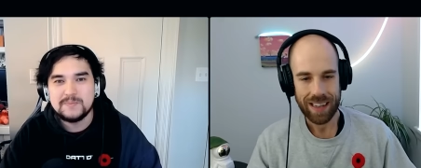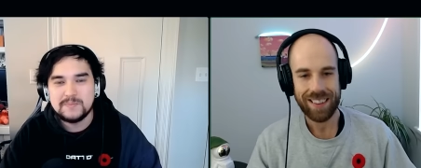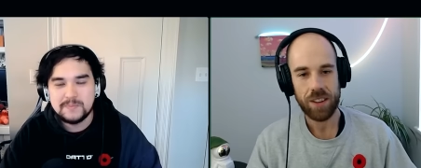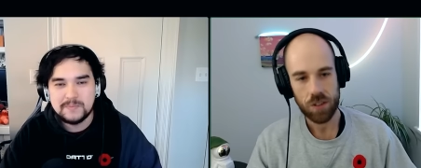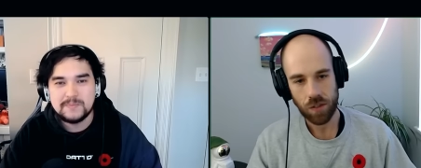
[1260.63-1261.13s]

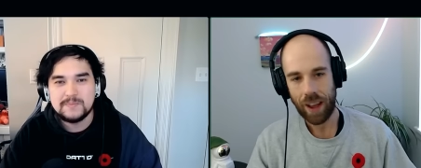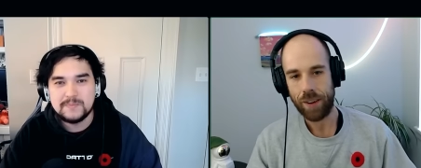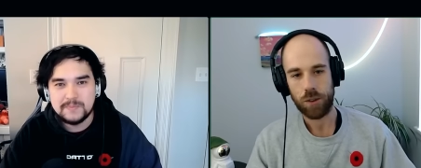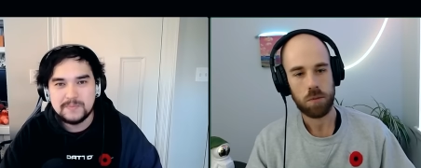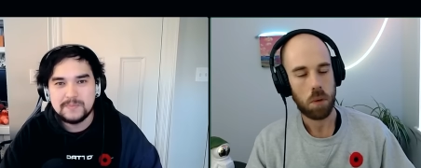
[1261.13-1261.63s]
Speaker 1: in these
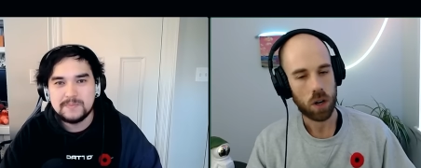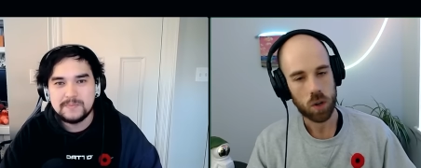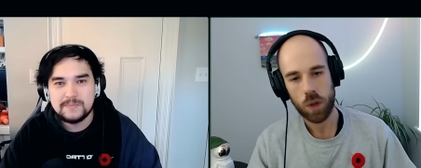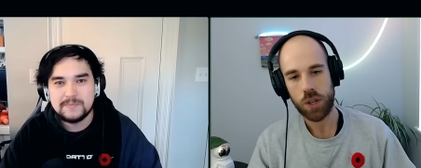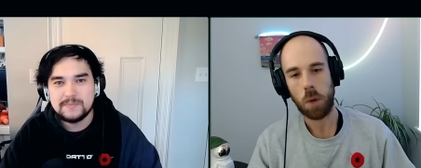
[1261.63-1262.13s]
finals, Mark?
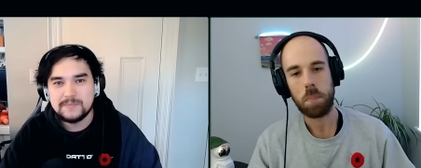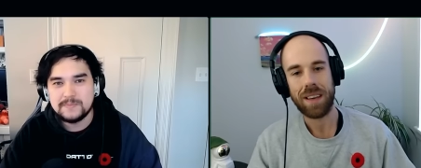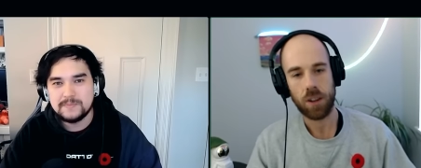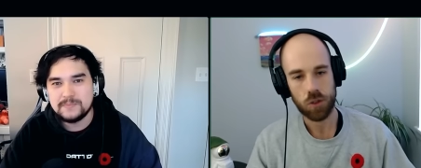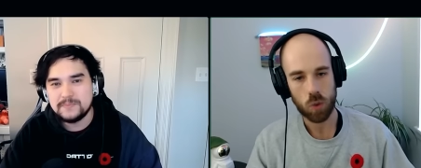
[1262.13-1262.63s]
Which L P
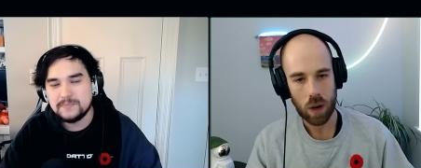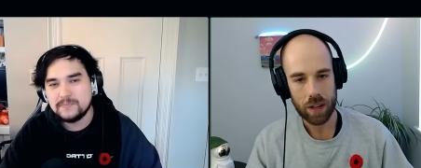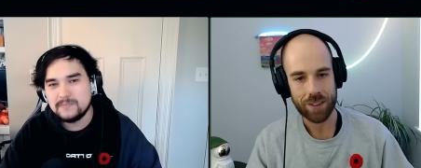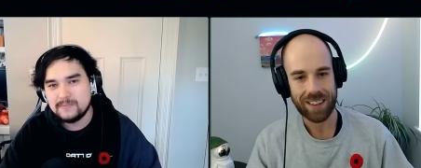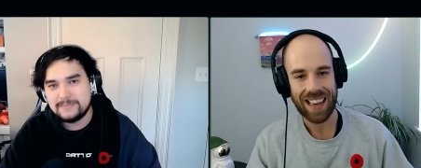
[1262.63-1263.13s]
L
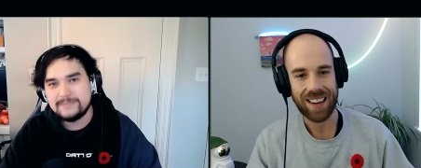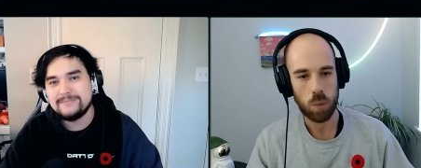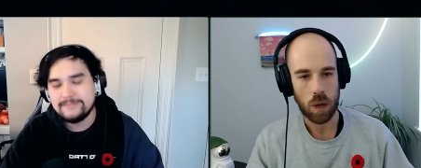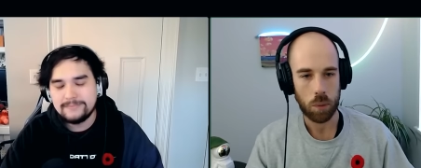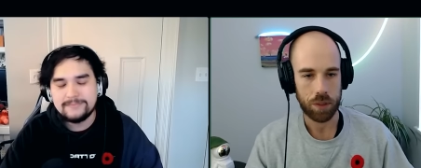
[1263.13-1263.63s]
squad's getting
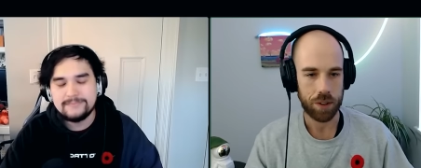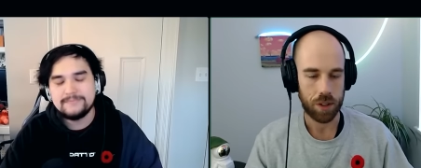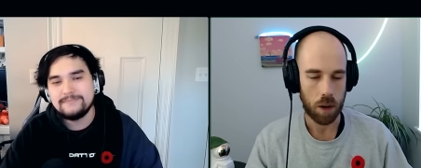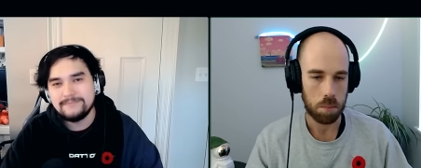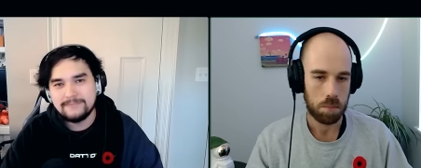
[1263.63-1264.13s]
away with the
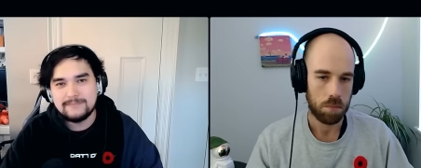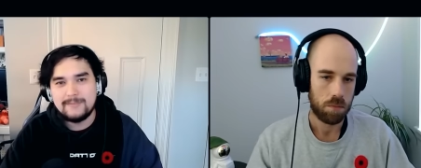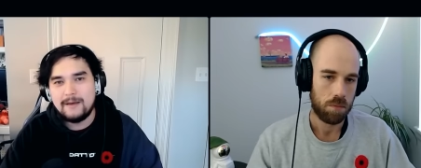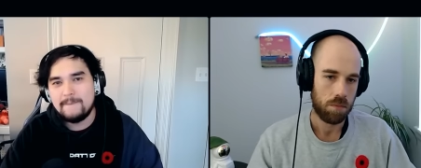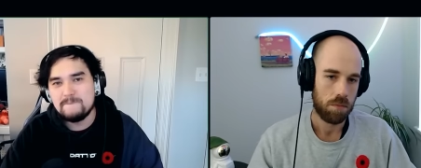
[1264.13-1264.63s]
dub?
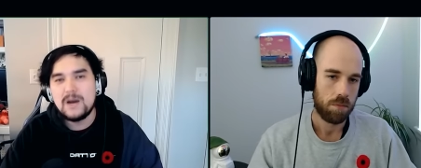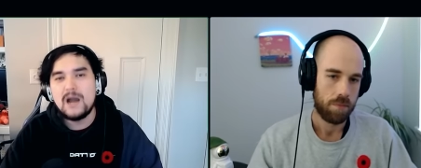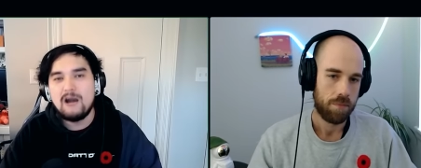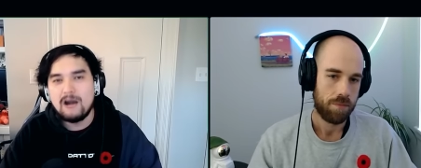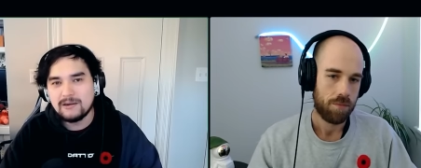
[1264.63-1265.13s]
Speaker 2: My
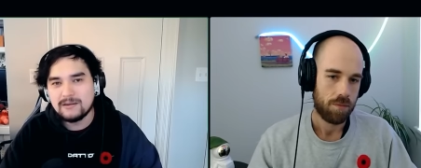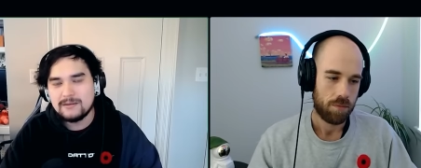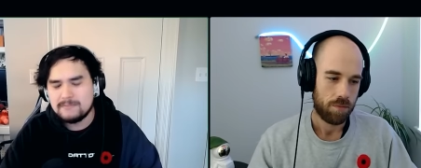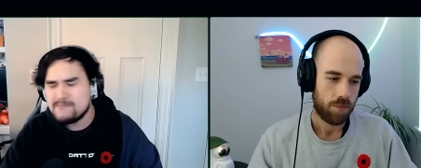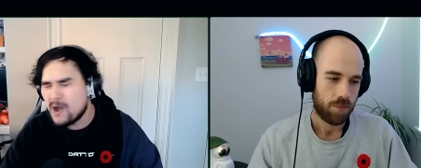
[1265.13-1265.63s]
heart.
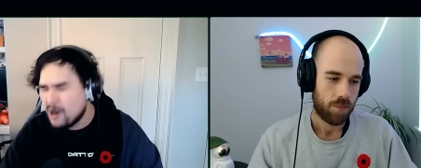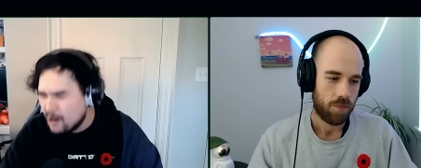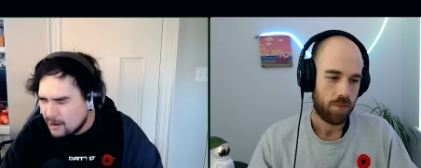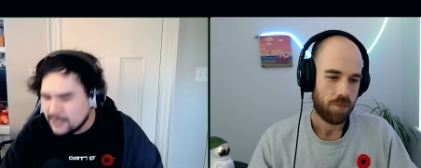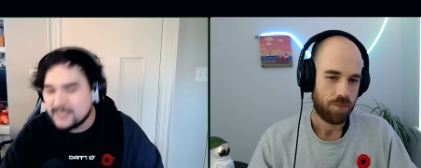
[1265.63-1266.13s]
My
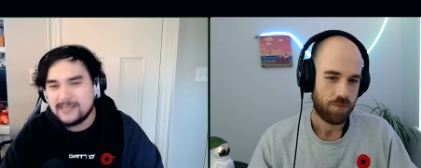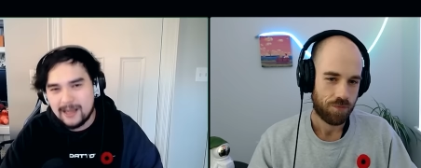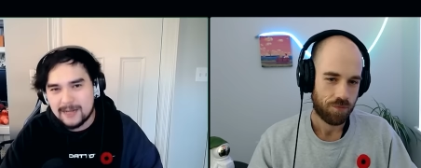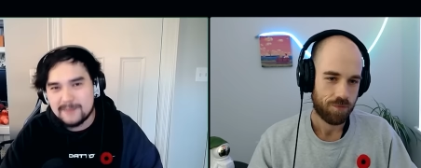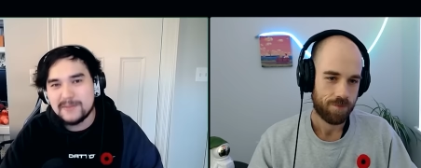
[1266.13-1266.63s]
heart is
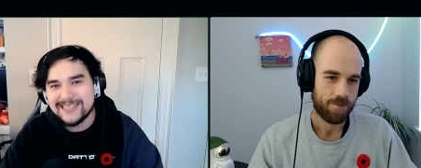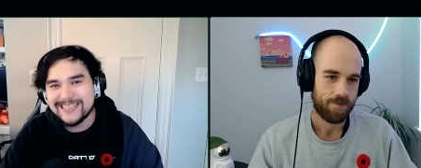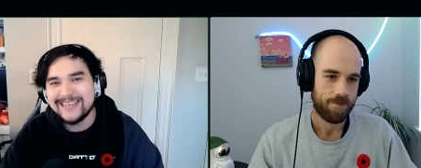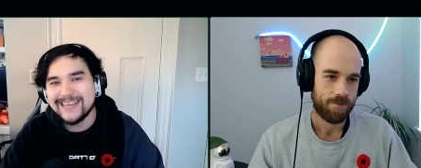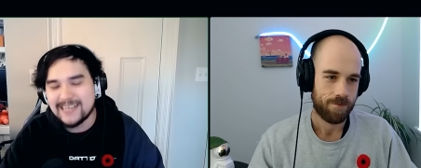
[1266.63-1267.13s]
telling me it's
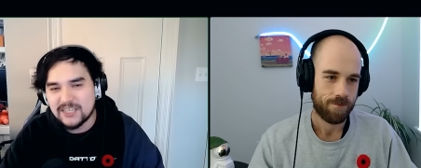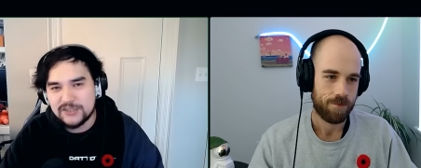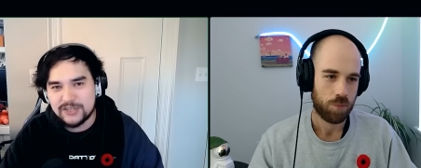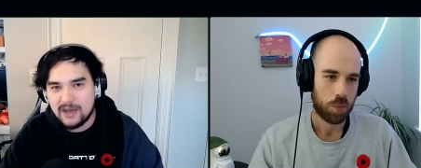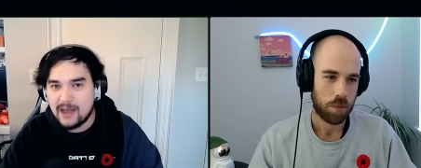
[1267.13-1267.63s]
Giga
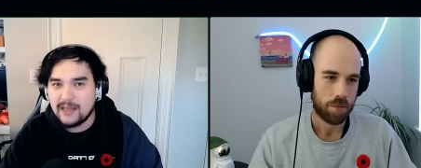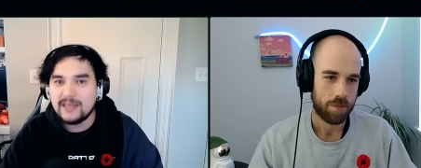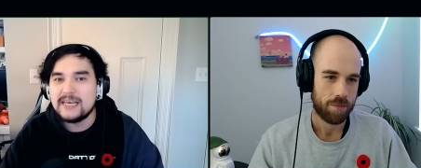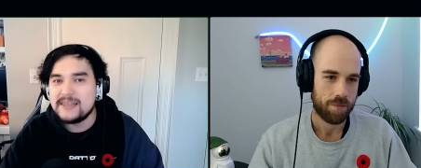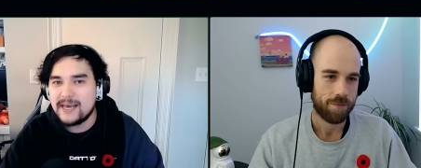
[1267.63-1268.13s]
Shy
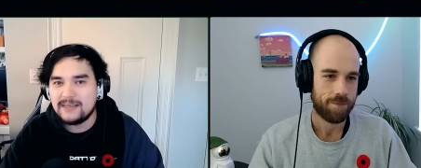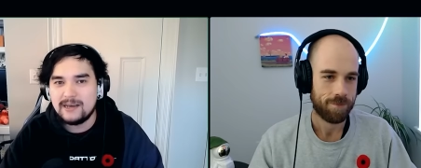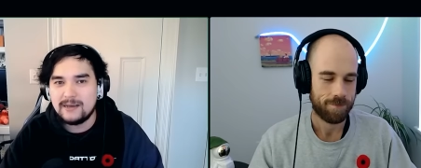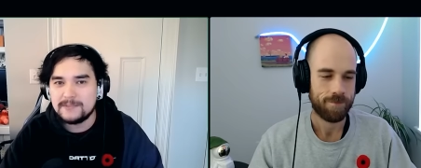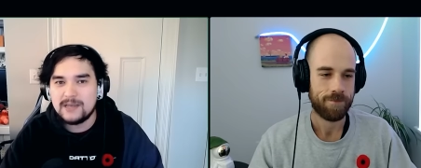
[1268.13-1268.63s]
in that
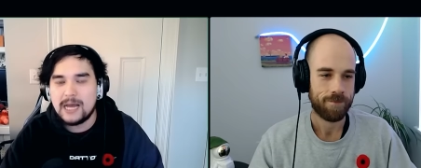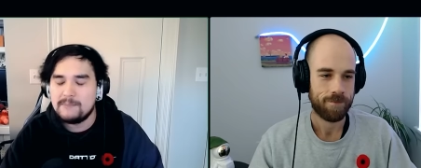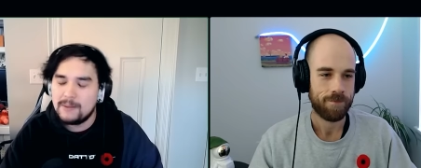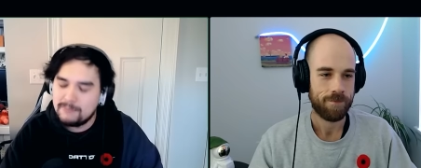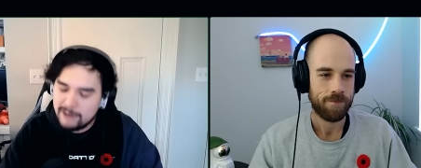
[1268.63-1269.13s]
top side.
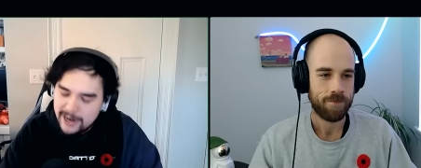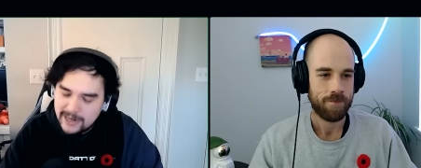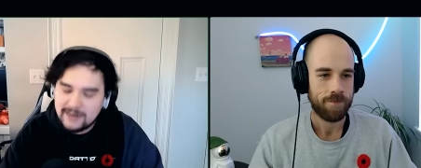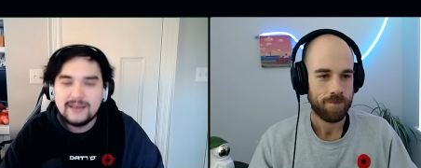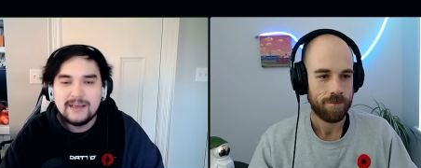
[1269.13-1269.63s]
My
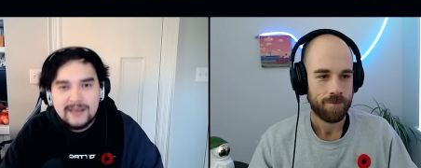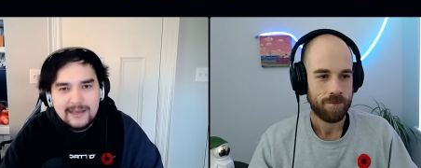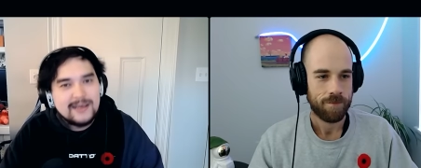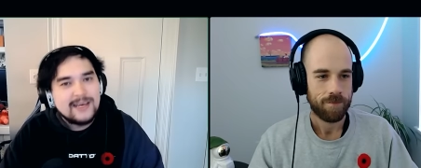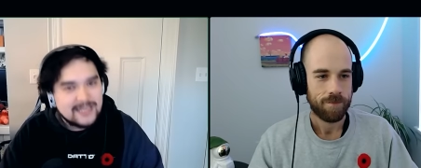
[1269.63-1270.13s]
brain,
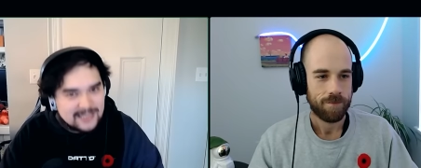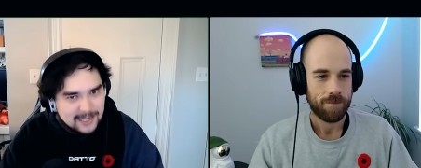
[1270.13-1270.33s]
it's